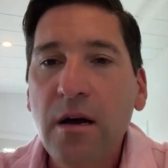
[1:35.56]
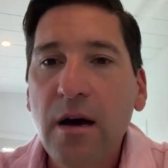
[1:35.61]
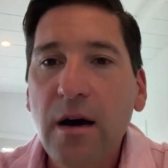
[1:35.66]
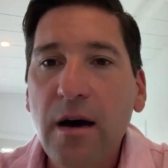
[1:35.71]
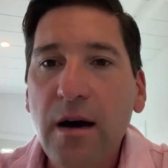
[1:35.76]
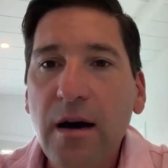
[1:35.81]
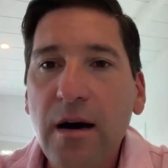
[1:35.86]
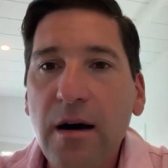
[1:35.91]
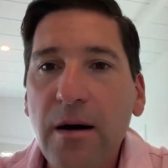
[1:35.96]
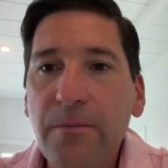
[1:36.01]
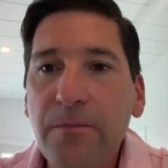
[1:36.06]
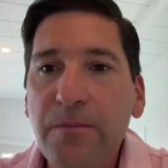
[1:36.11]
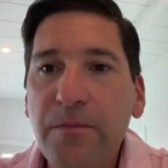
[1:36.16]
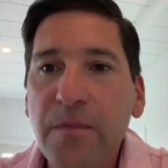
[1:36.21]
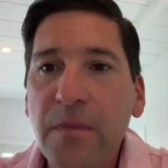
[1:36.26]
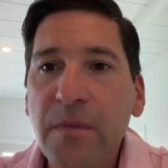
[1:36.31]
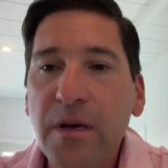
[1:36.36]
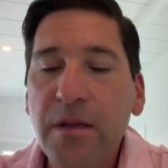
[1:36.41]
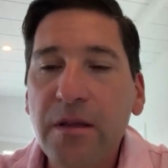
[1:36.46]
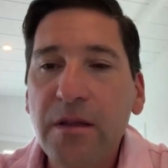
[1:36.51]

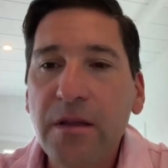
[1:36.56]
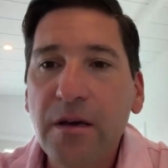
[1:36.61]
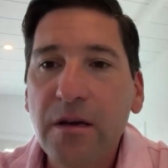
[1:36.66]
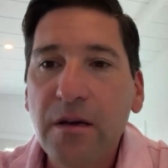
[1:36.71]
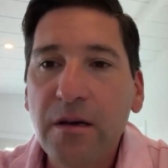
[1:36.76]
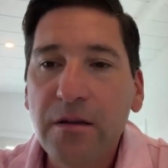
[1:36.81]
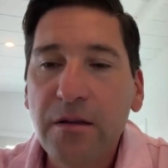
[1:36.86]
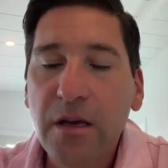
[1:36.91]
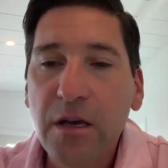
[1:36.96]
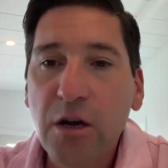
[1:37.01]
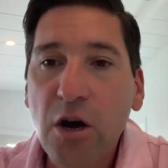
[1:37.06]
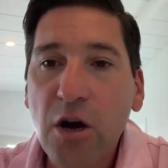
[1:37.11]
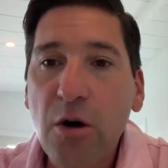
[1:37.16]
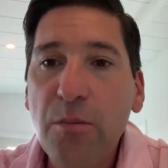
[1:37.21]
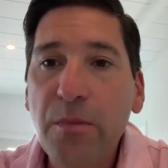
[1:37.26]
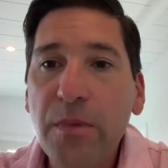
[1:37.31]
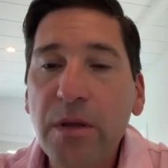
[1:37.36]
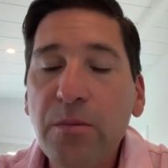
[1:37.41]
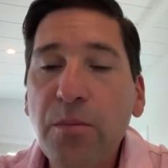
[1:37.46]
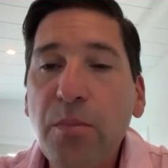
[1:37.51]
the
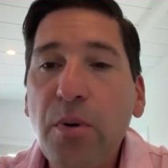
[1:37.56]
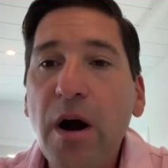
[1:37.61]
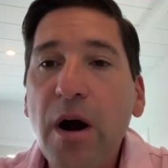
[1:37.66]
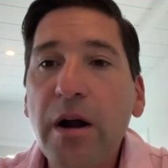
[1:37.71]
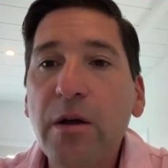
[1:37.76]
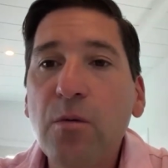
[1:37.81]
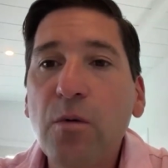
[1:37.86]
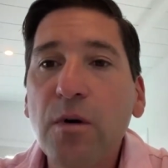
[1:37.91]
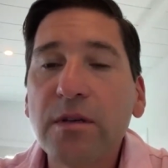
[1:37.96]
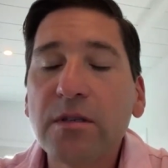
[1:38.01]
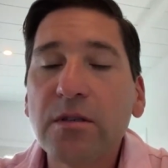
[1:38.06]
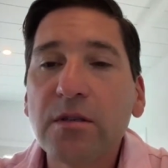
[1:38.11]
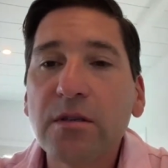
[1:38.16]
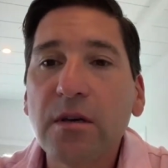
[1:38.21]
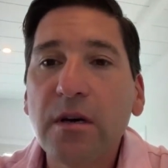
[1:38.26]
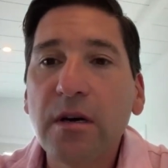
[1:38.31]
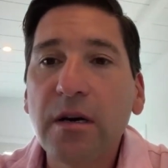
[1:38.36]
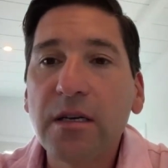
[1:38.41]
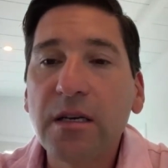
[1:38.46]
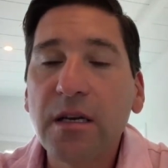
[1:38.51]
incumbent party was
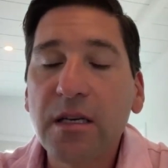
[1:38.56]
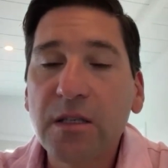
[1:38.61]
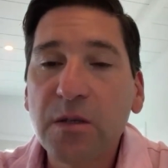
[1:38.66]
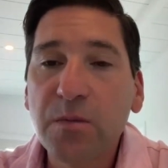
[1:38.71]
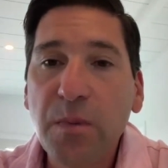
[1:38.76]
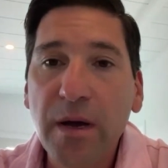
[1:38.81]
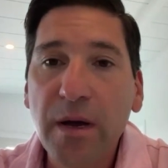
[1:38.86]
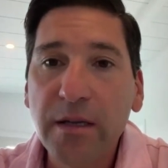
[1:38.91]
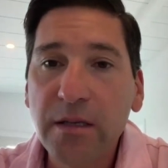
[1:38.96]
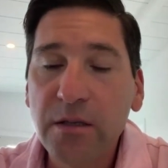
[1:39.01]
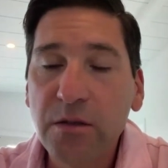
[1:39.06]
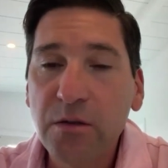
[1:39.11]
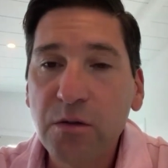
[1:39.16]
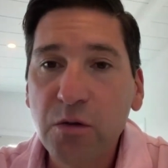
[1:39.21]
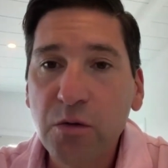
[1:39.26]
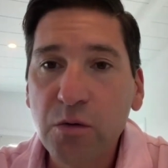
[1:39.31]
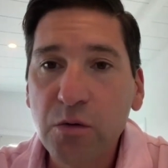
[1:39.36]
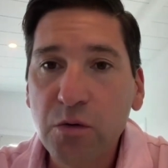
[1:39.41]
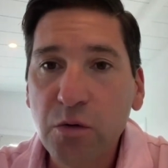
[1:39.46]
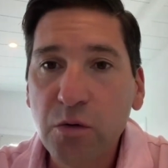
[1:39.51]
expected
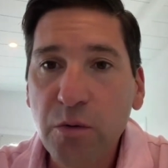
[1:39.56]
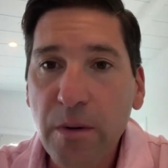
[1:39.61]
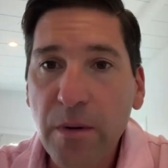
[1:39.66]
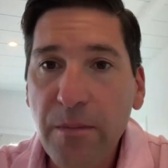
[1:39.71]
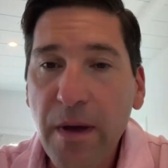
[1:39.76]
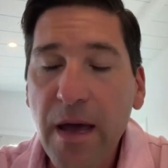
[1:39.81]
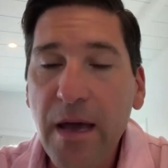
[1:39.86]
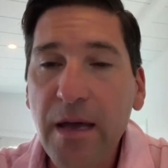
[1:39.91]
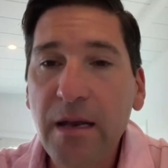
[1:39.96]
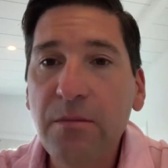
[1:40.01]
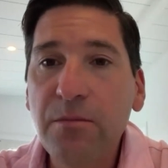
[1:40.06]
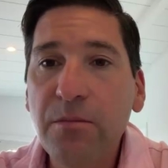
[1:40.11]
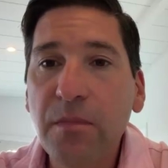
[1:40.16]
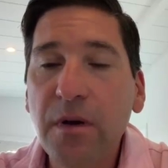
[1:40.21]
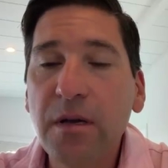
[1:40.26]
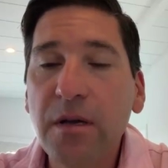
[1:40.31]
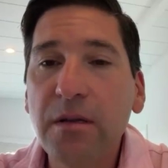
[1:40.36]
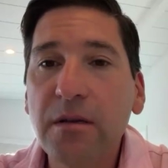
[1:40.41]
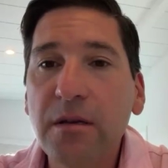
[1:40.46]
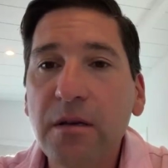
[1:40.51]
to remain
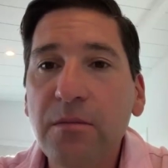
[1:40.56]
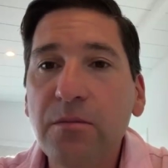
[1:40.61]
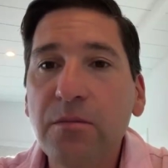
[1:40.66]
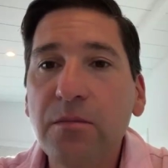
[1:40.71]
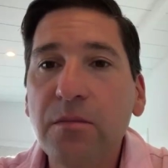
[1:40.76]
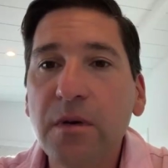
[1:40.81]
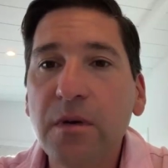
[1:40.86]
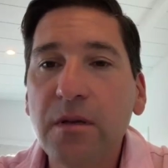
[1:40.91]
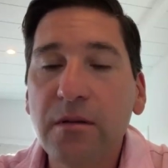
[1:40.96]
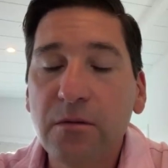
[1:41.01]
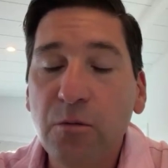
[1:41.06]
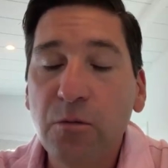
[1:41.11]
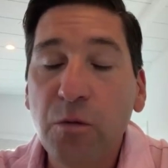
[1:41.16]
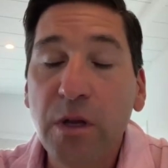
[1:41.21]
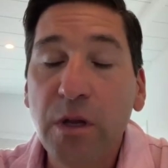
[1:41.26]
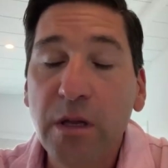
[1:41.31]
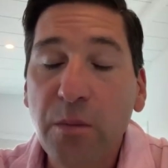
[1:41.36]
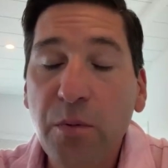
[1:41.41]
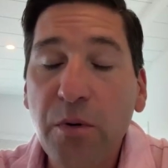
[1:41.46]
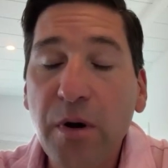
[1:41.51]
in
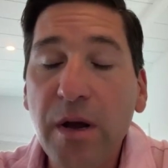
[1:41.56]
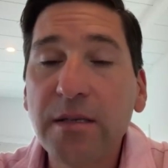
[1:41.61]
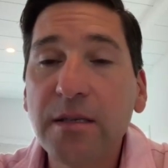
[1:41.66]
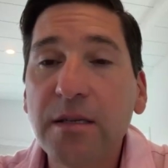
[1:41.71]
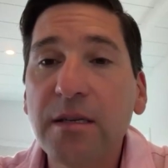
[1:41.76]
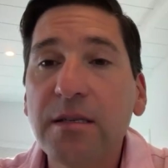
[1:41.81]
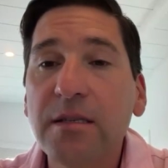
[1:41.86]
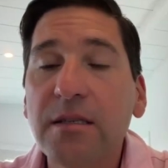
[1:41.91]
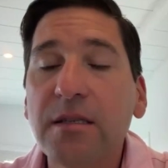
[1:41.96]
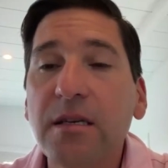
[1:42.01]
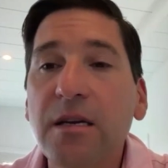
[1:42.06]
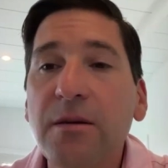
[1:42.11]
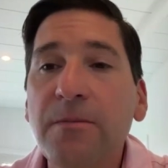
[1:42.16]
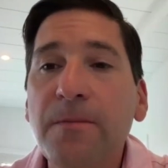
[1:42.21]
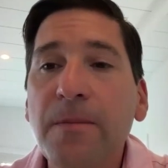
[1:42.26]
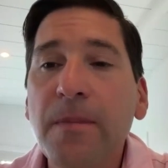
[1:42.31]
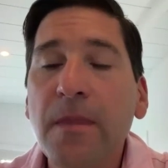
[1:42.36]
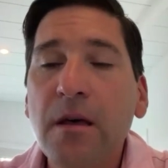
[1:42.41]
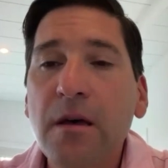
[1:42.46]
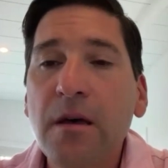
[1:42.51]
win the presidency,
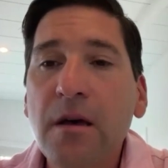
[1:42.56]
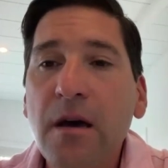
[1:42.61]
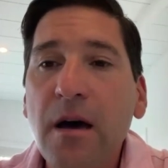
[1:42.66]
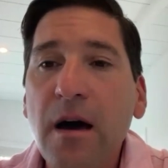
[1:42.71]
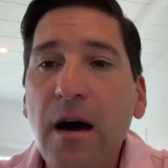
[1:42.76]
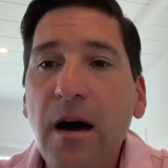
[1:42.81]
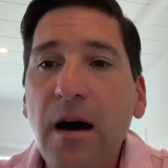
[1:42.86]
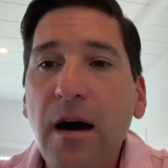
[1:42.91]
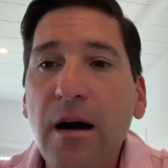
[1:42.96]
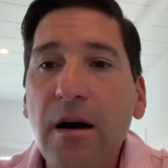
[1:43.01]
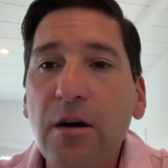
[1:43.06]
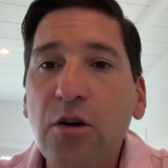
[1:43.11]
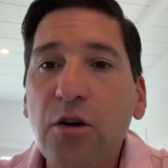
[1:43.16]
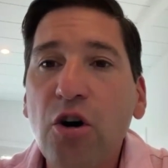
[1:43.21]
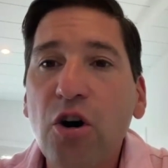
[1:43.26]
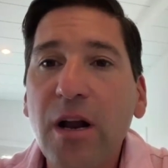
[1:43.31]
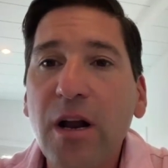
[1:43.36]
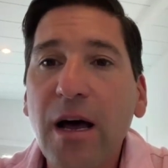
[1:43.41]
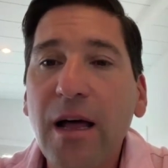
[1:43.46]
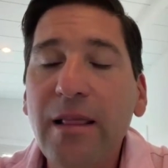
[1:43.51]

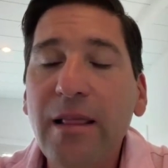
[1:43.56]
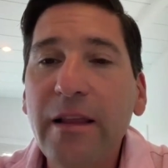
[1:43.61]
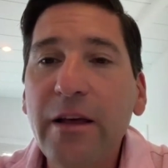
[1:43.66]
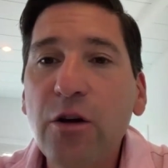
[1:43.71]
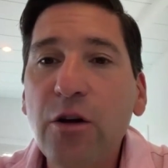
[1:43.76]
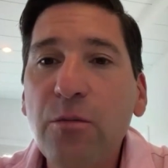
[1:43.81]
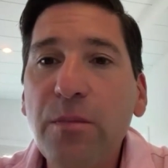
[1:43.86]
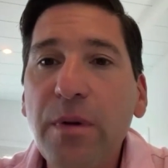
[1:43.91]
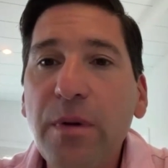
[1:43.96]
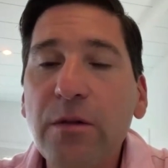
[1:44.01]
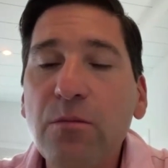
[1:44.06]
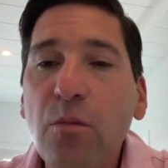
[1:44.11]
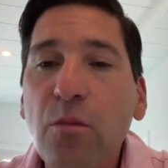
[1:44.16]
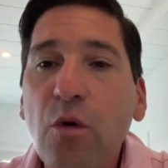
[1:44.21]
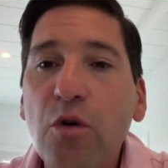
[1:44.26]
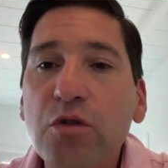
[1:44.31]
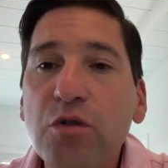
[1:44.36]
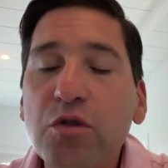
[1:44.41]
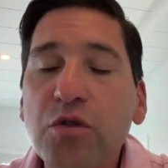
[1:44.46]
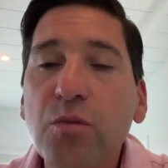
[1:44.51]
got a little bit
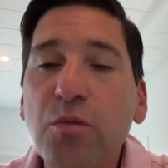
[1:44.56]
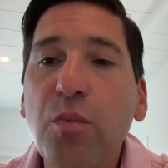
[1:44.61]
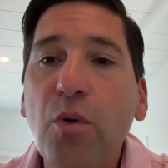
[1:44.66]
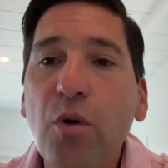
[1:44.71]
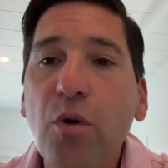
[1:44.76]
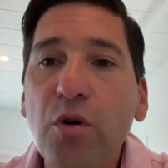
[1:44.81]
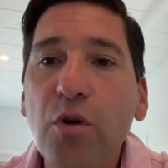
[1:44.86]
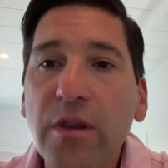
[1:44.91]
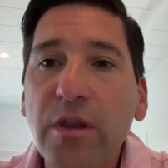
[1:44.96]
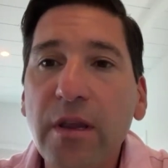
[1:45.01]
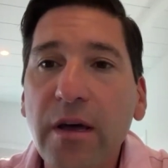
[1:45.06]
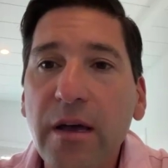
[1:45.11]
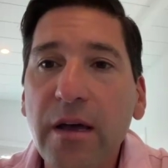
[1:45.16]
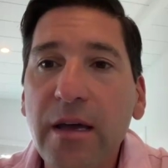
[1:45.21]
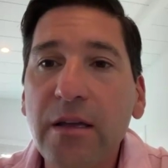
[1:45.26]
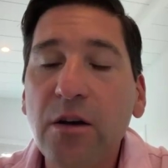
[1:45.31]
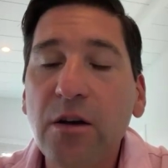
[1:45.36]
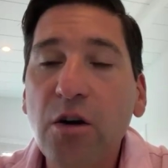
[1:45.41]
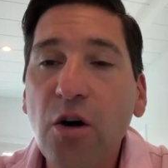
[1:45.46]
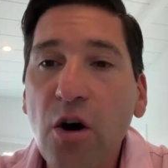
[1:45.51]
more support
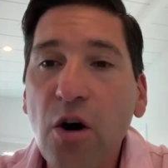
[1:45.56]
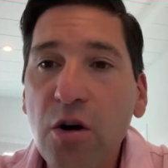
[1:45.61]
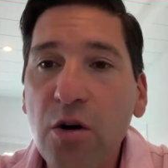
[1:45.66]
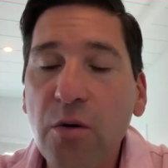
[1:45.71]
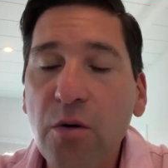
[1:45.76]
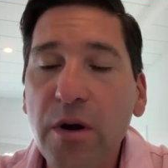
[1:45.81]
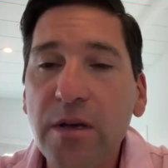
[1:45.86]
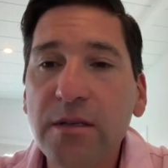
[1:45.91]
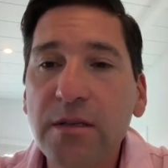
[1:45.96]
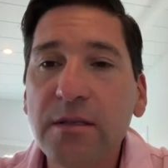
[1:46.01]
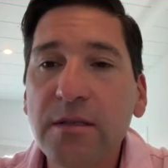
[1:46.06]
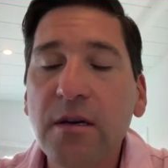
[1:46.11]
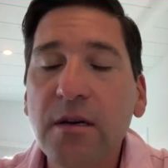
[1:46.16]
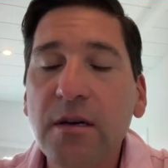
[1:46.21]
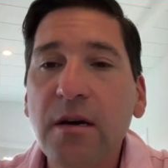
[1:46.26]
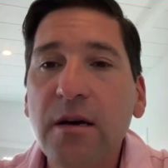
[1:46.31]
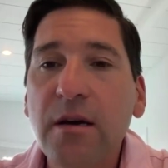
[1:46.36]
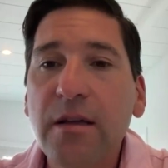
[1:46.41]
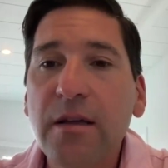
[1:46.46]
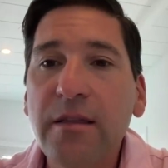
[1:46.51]
in Congress
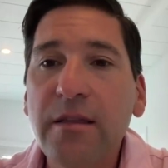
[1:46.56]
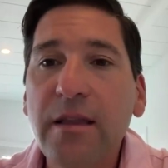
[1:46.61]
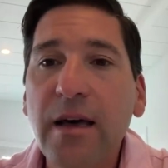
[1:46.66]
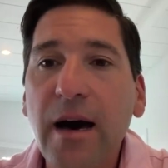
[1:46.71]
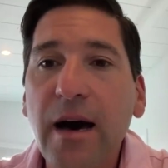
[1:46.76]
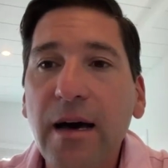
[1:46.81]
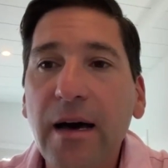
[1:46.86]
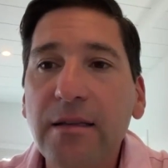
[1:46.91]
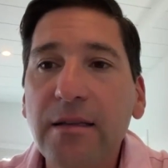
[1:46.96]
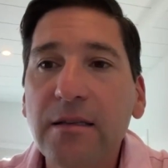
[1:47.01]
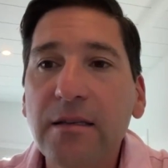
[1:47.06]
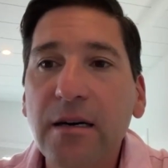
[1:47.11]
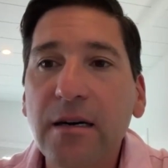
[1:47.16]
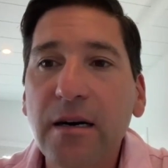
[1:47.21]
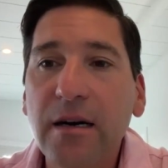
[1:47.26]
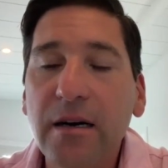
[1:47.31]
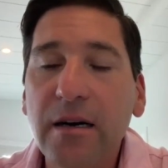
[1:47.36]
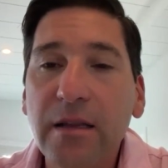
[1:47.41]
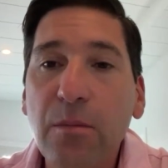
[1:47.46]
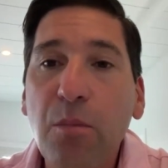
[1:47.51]
than
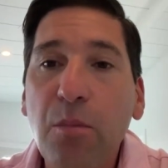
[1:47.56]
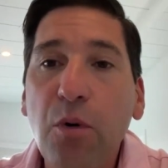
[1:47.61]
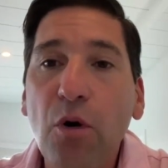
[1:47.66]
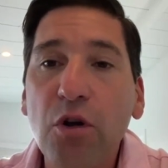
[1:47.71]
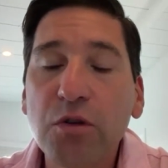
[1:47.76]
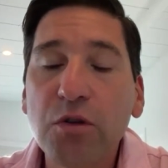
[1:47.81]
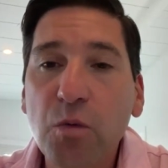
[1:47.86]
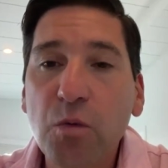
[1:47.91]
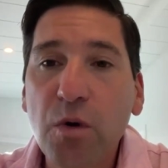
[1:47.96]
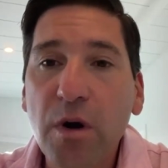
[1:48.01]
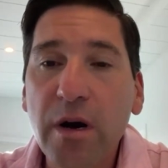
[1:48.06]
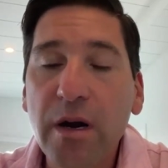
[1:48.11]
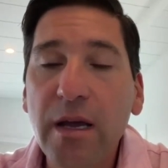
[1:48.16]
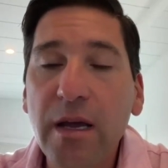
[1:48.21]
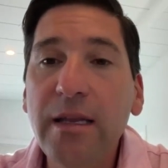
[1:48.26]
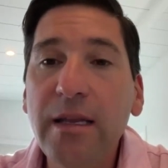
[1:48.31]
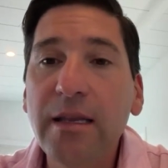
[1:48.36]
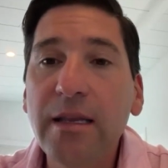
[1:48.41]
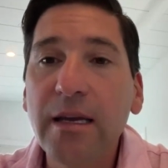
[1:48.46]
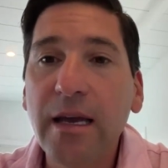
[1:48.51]
the polls were
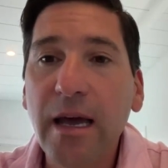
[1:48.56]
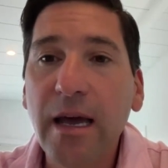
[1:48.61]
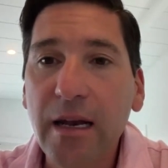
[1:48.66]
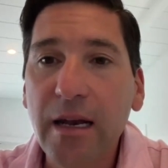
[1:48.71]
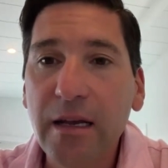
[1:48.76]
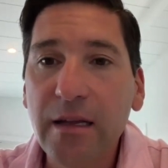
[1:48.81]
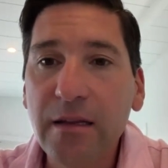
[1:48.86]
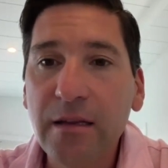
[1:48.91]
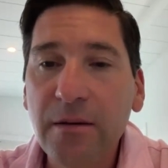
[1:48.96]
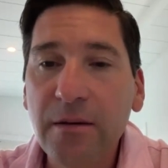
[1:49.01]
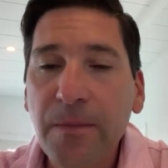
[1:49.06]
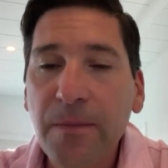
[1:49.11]
indicating.